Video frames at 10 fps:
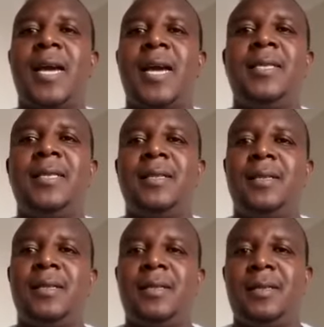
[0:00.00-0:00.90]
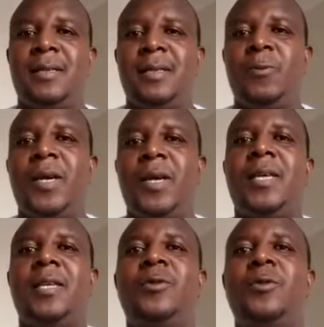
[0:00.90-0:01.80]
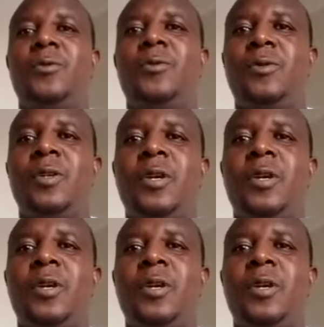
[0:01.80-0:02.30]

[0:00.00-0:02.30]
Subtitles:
COVID-19 in the way that you